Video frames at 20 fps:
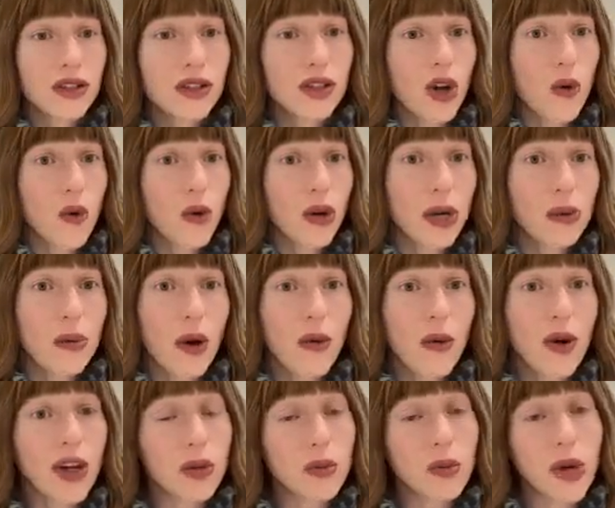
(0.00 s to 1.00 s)
Don't worry about
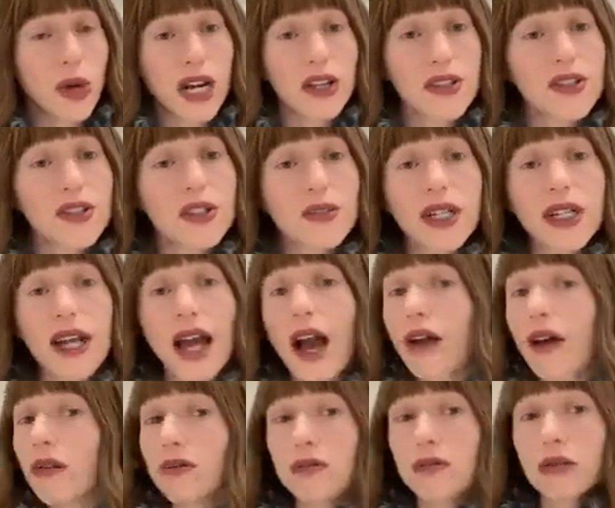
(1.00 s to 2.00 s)
what your brain is doing
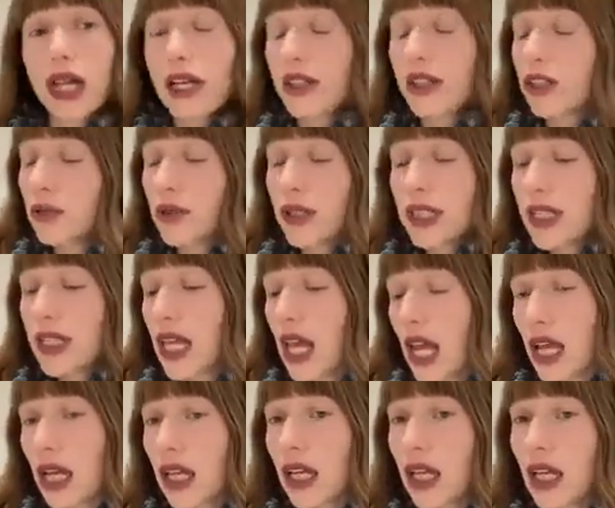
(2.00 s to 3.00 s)
now. Let it do its
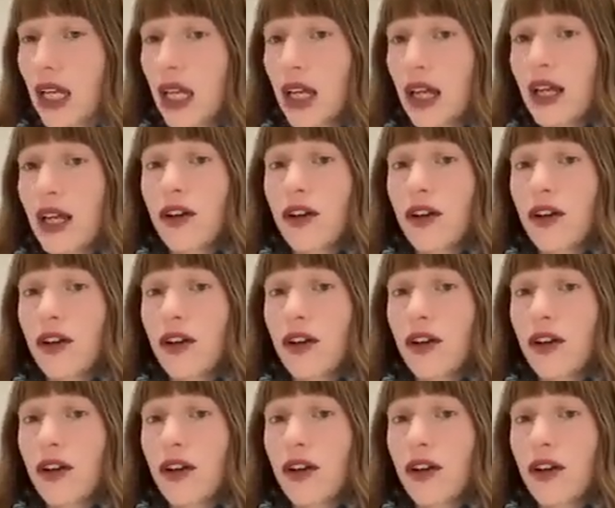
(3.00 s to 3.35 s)
thing.